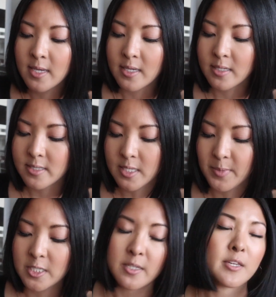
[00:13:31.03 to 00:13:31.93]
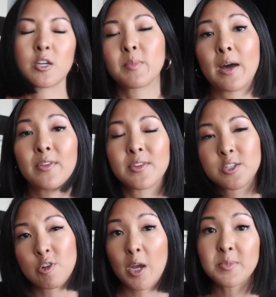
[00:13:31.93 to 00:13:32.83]
it is something to think about that the
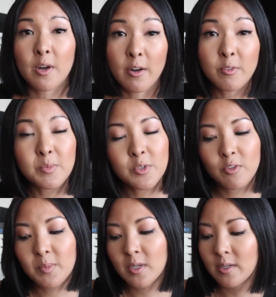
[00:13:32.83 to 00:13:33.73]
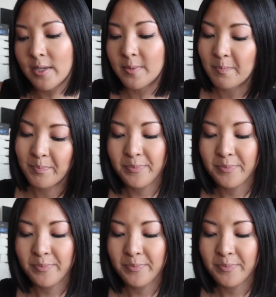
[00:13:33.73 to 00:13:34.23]
straps aren't removable, and